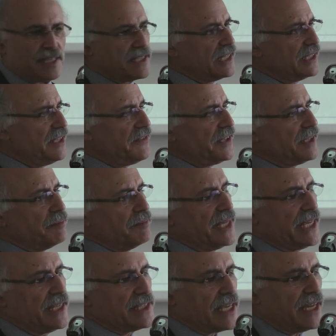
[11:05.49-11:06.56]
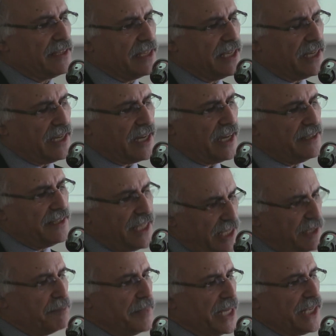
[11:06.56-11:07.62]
Significant means, I think,